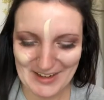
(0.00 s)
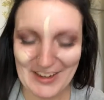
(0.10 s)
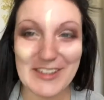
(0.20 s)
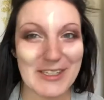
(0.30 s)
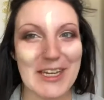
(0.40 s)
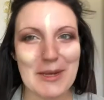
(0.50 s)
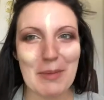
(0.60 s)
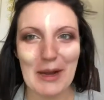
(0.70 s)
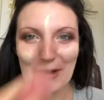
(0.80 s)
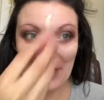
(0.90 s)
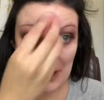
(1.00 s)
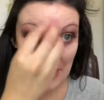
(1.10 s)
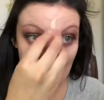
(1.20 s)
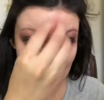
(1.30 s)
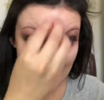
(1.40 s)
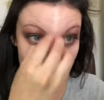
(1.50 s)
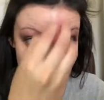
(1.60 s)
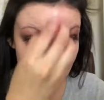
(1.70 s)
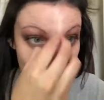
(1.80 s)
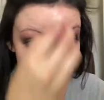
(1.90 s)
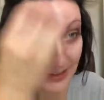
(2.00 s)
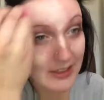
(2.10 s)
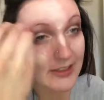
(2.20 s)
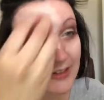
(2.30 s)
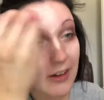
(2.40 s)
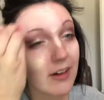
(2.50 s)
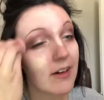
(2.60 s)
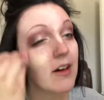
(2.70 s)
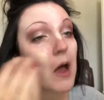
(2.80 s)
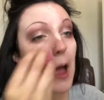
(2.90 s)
it's getting better. Okay, and I'm gonna blend this all.